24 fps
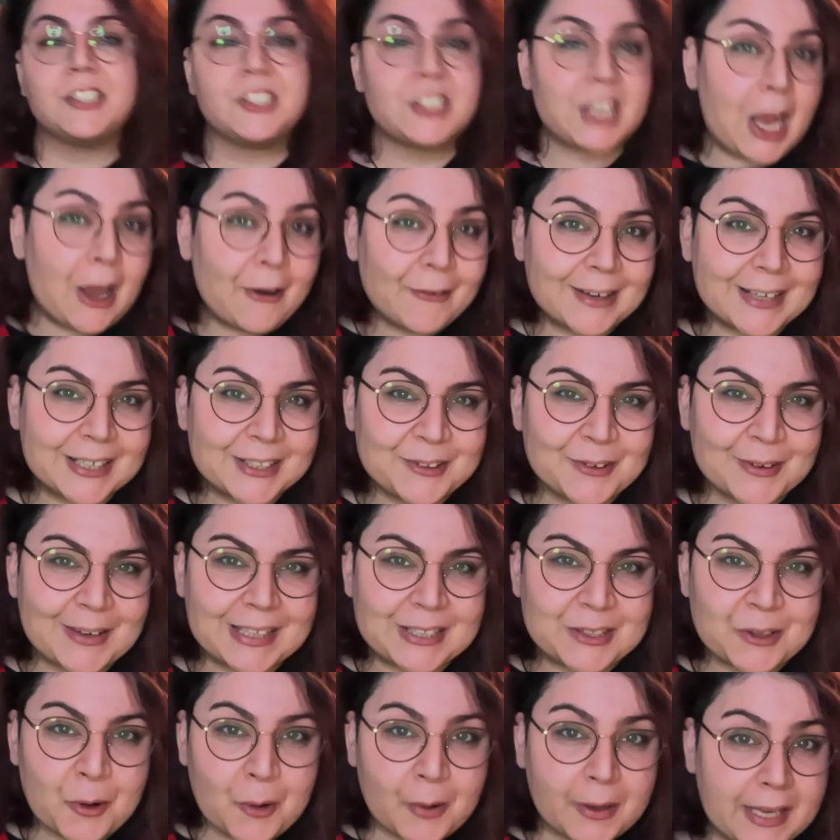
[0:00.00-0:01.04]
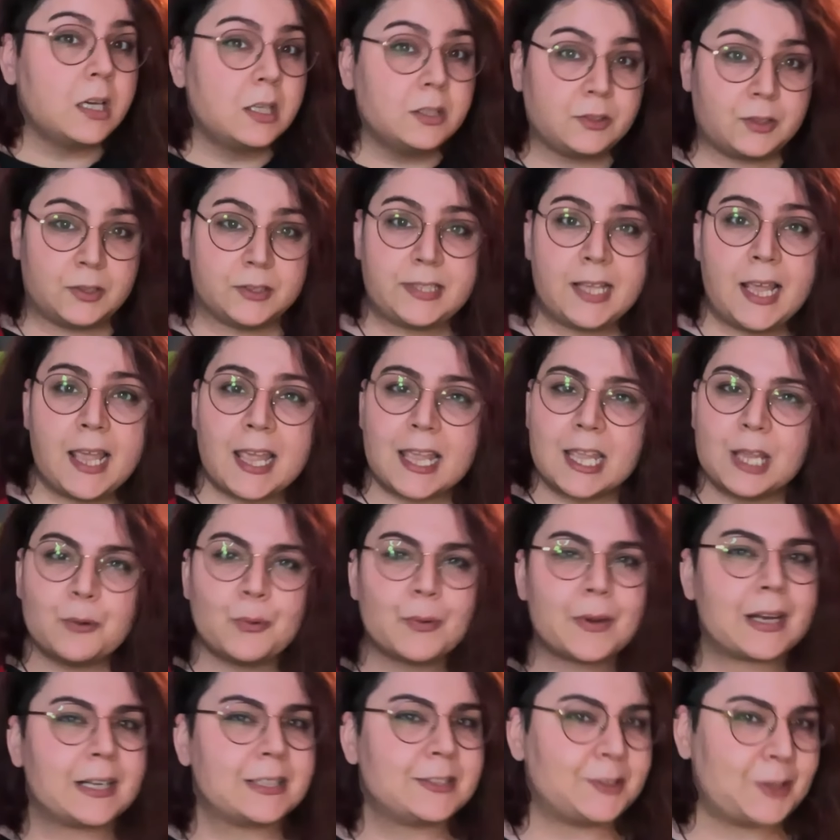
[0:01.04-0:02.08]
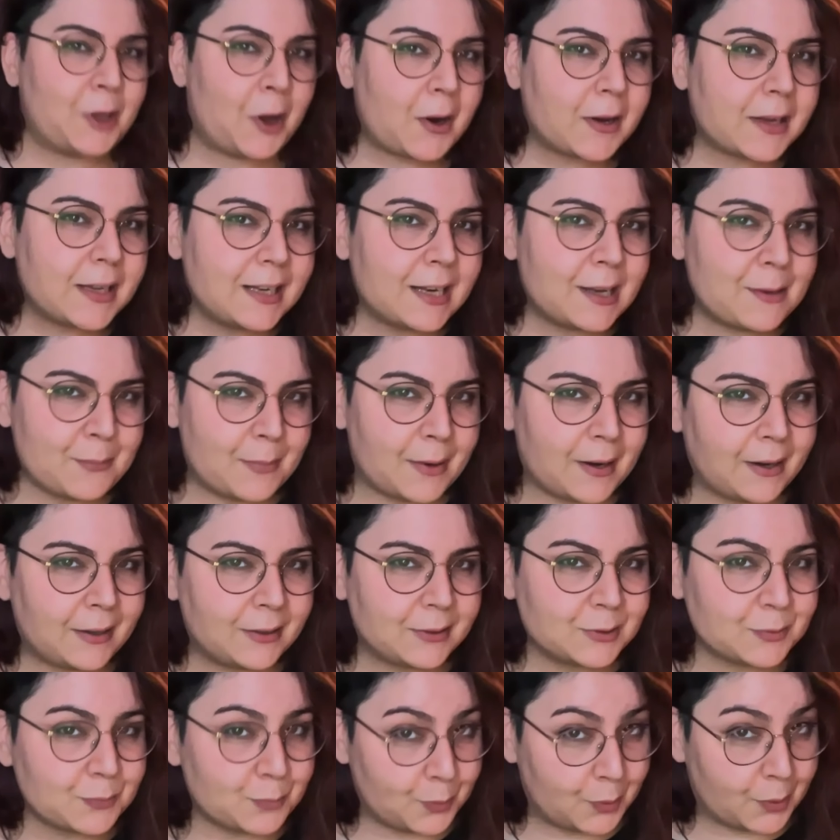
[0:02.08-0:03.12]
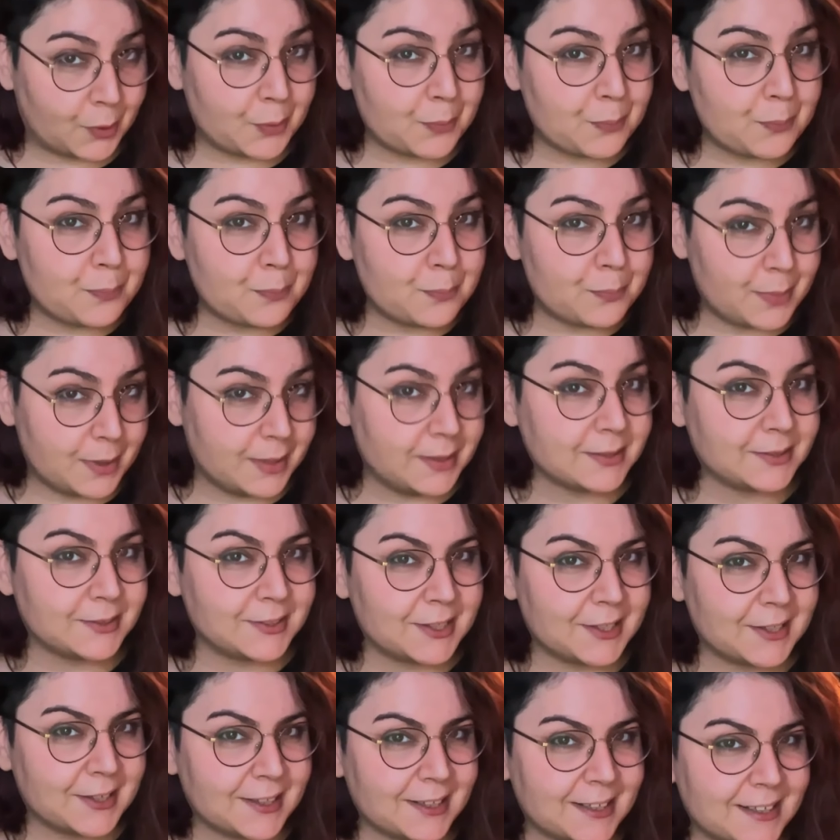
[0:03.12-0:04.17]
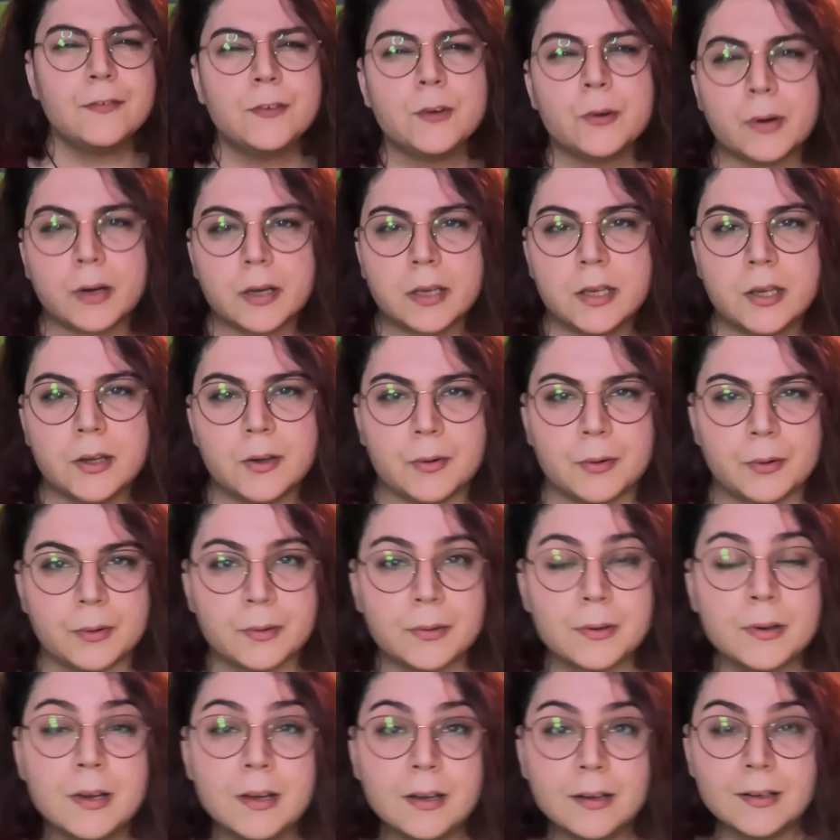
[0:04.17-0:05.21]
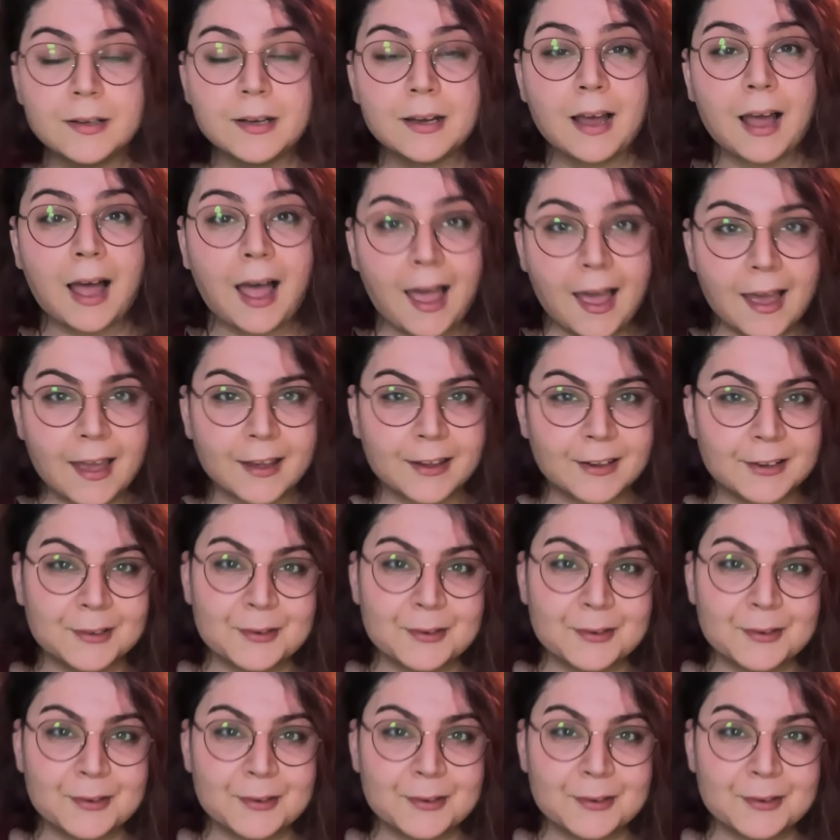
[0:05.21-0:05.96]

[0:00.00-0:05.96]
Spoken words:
Ciao cartogatori! Today we are talking about world building. If you are new, hi,